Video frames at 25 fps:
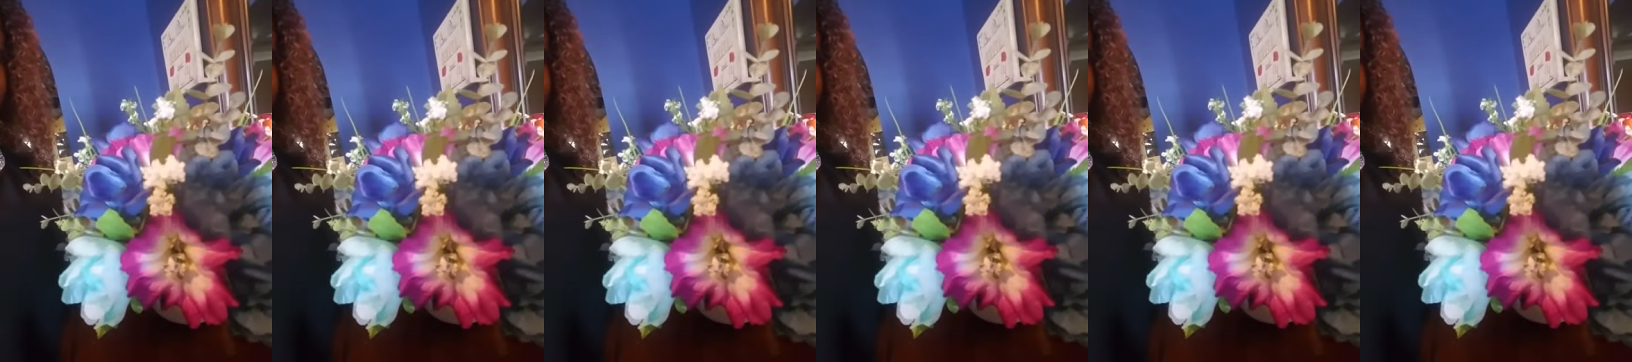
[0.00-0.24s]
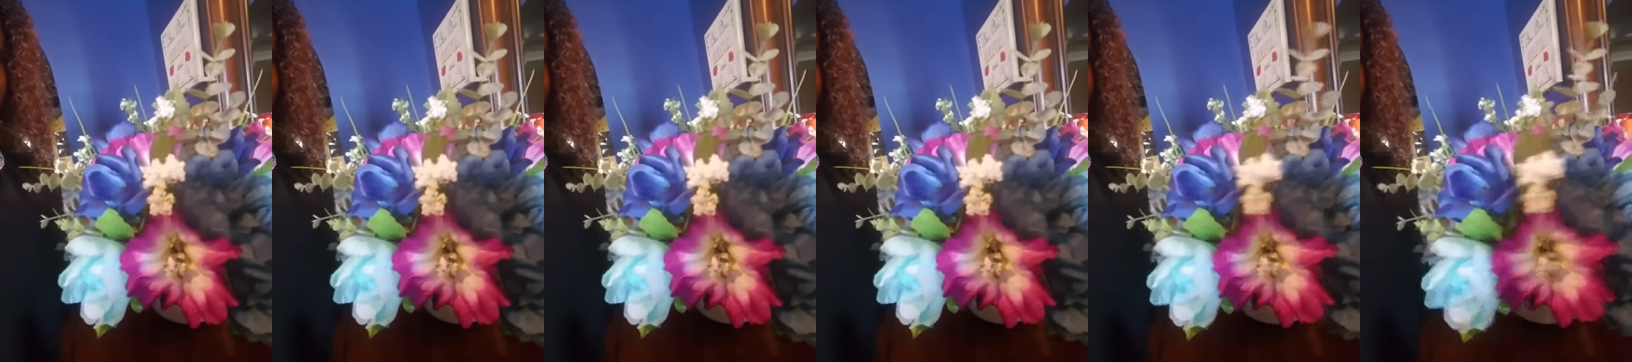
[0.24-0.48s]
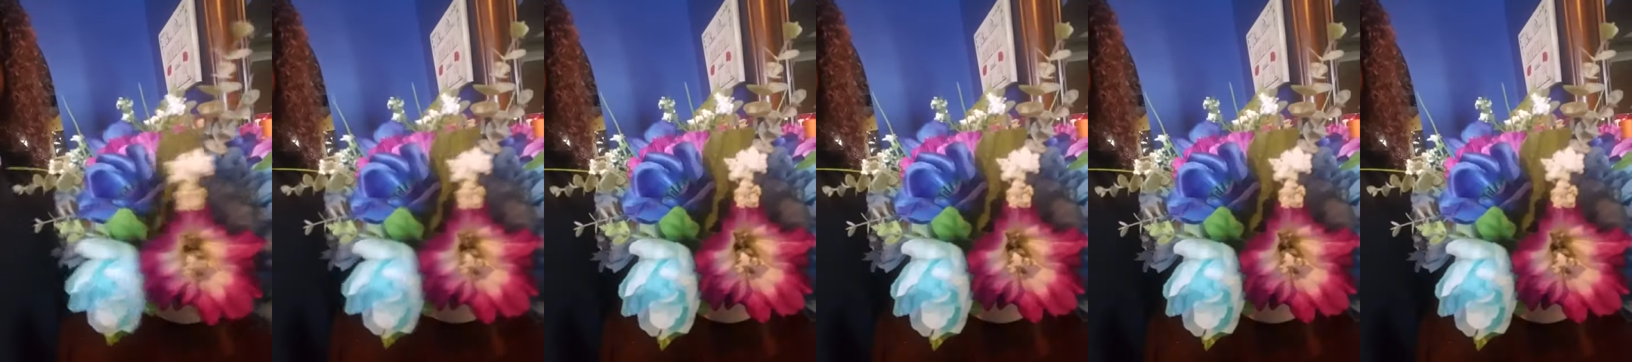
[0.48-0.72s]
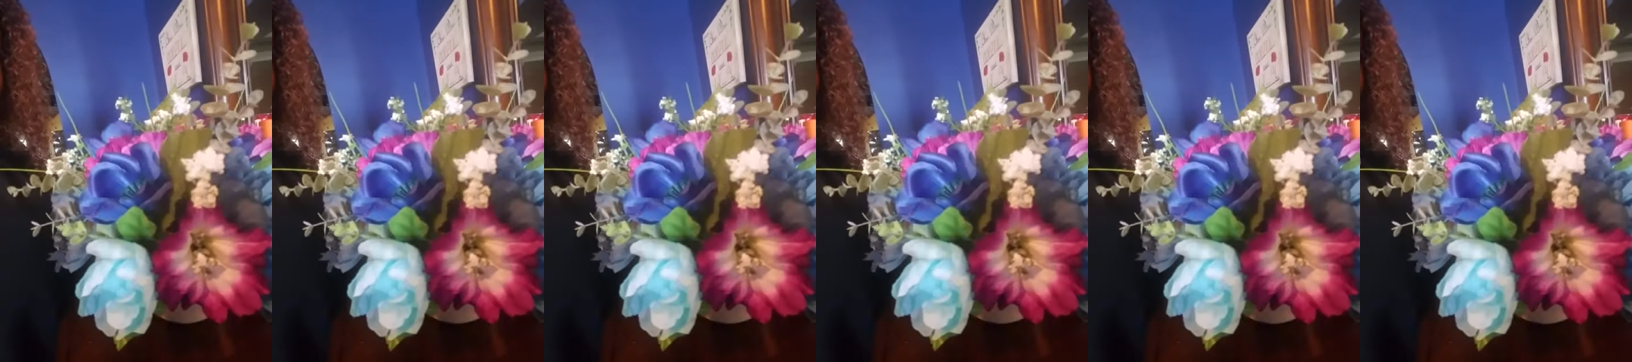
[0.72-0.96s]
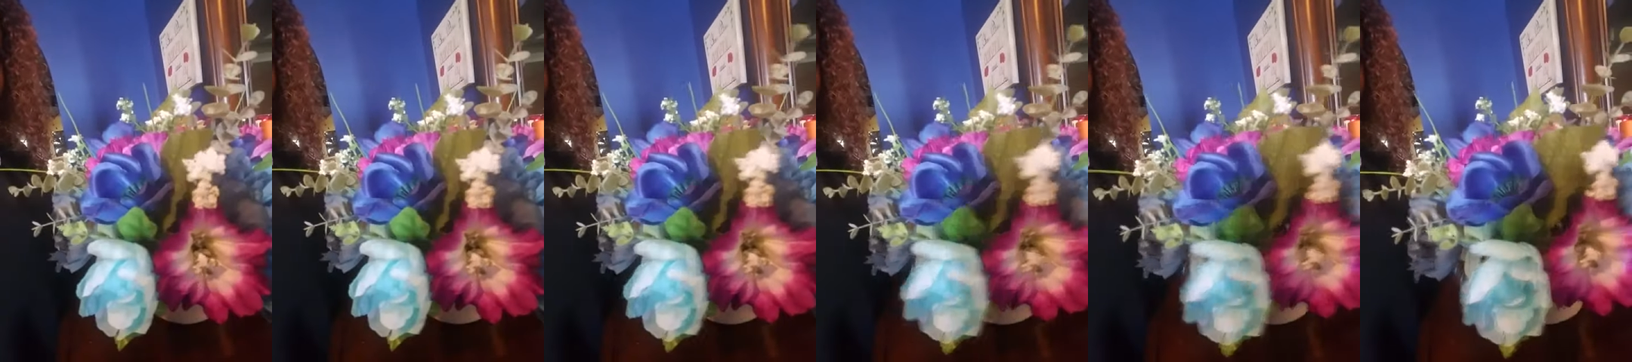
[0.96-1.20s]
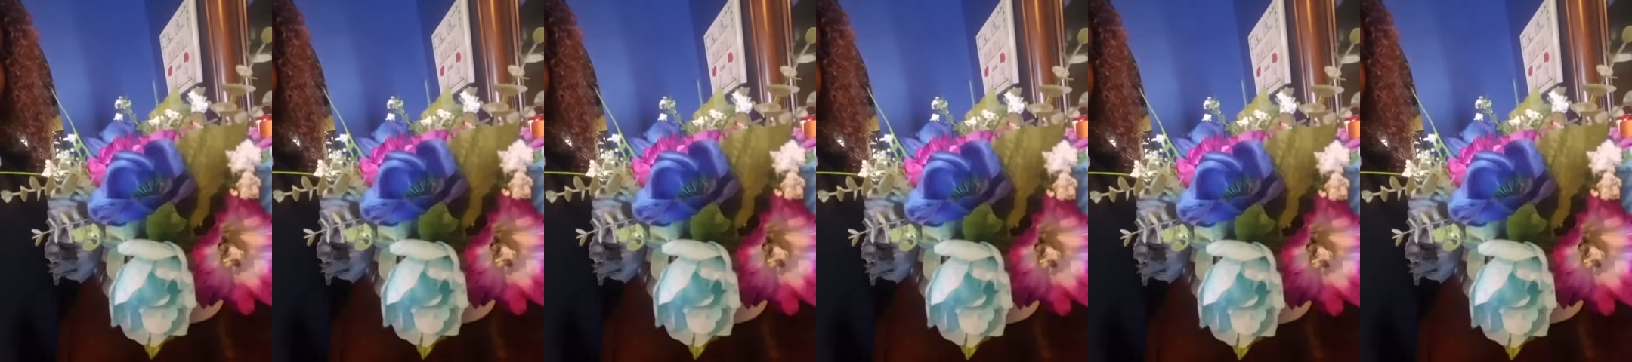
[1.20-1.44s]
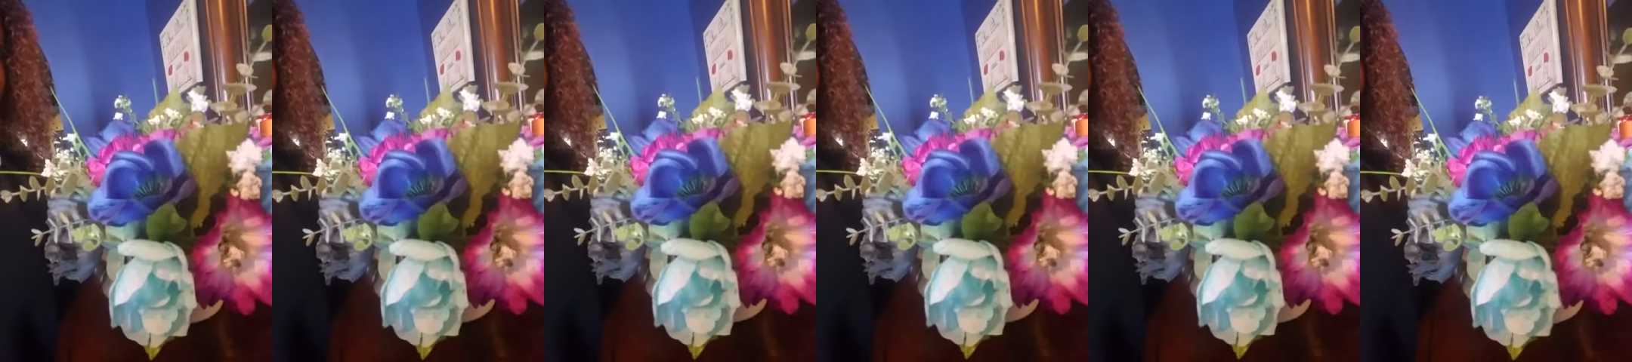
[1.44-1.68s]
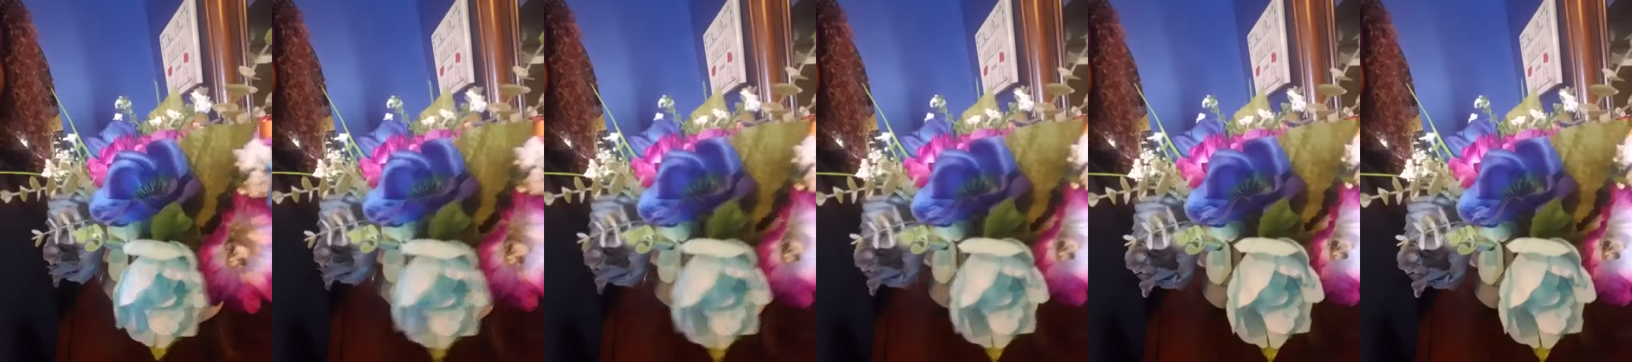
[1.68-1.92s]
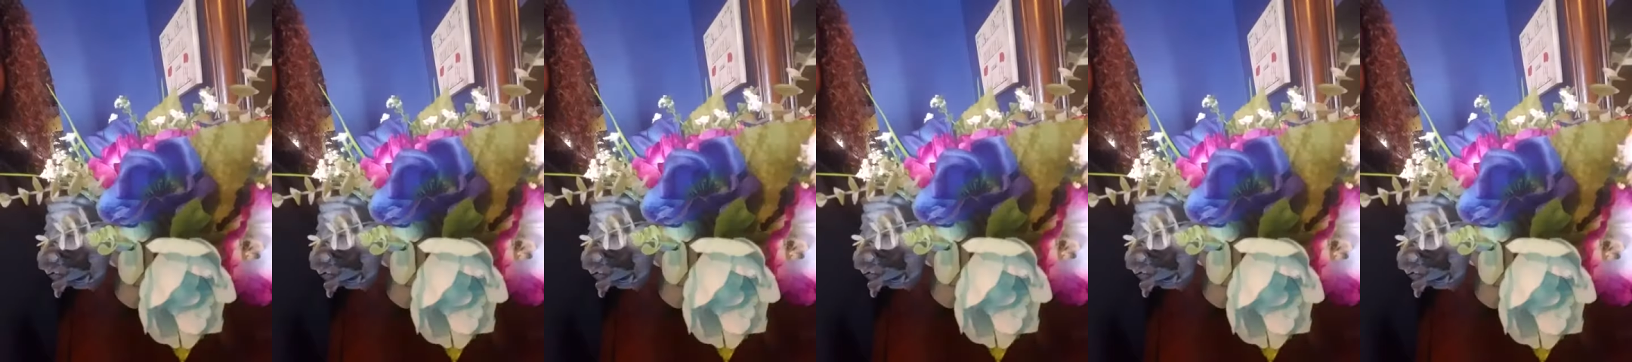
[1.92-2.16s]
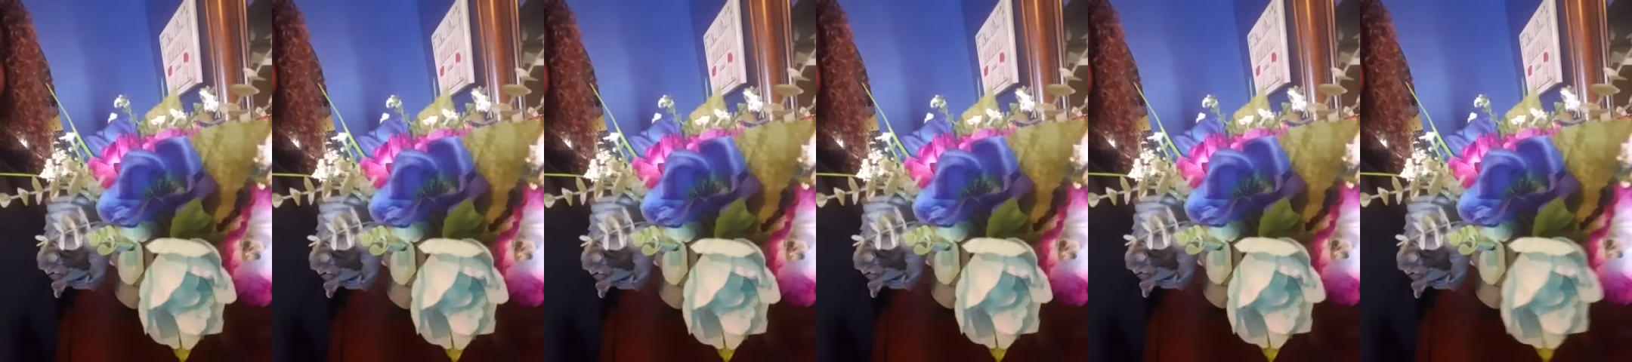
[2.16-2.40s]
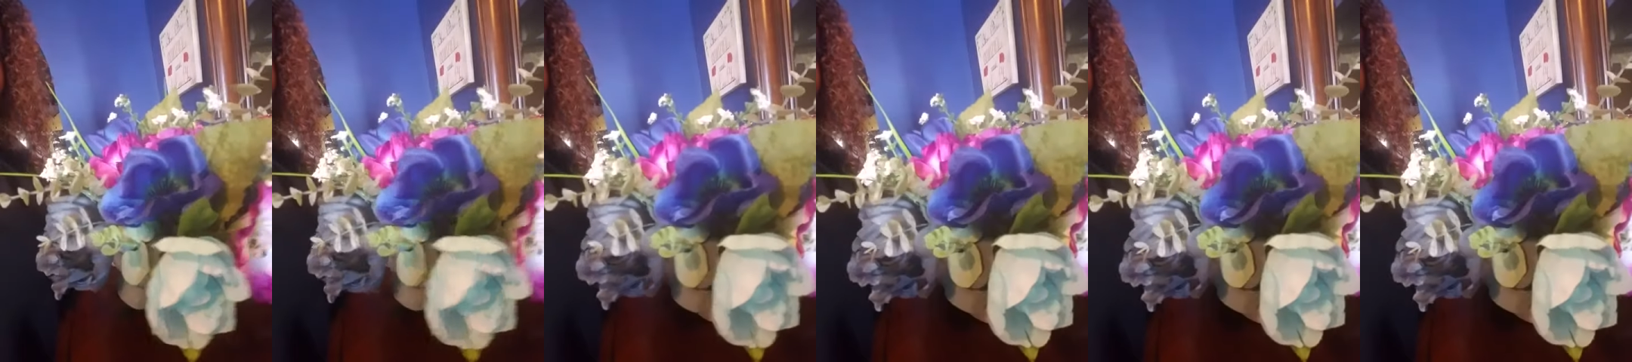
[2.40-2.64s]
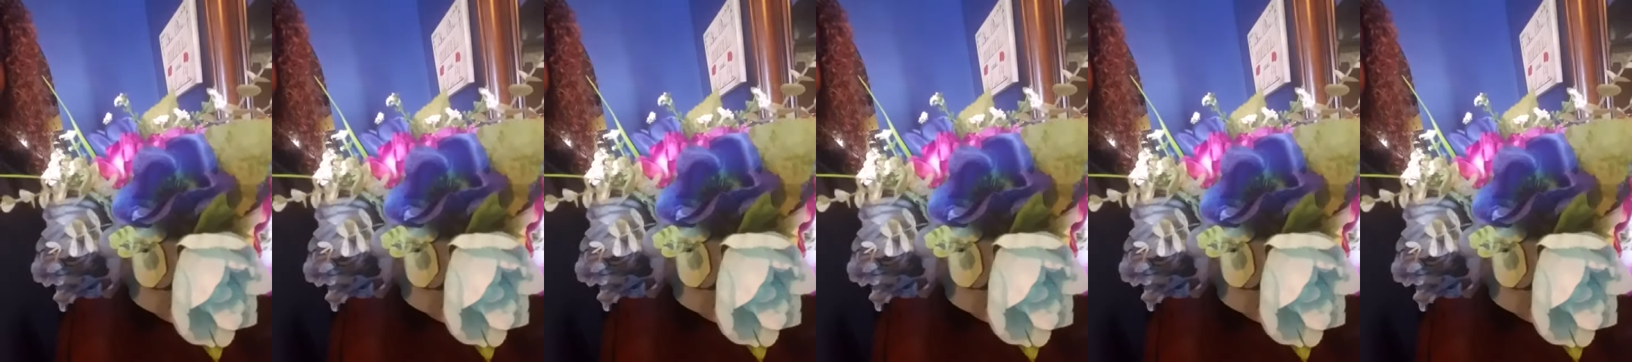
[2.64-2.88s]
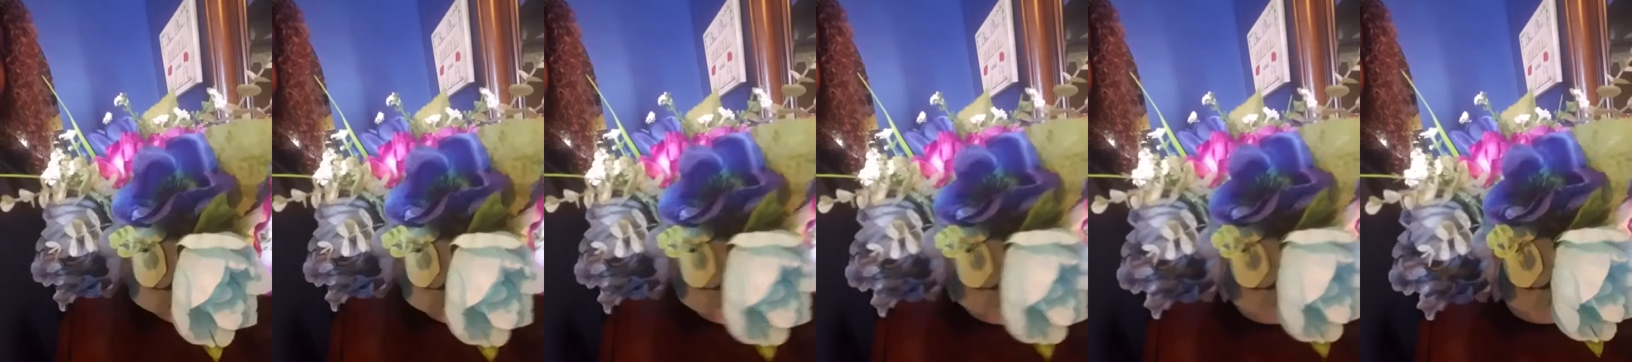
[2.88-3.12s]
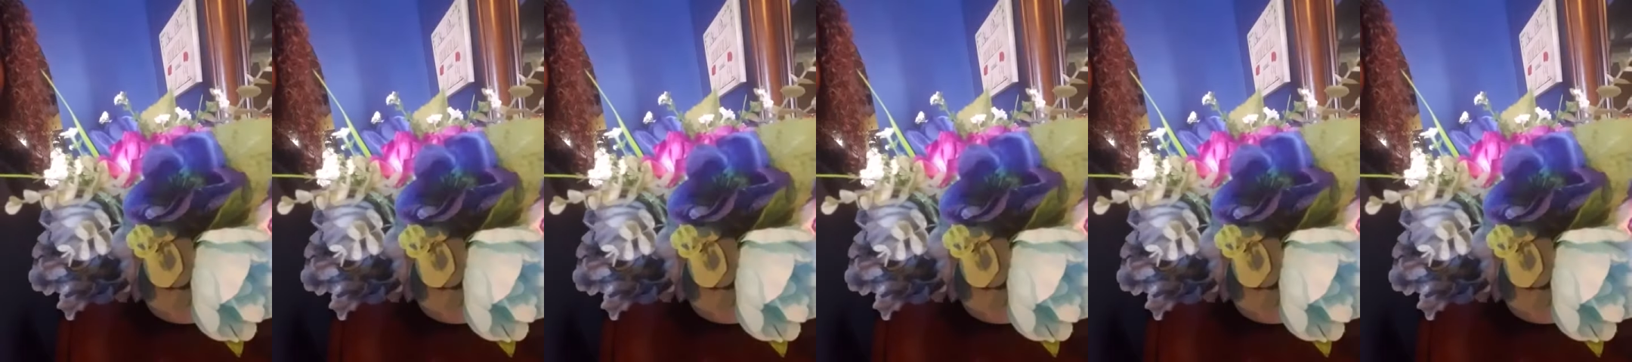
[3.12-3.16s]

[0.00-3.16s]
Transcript: (no speaker visible)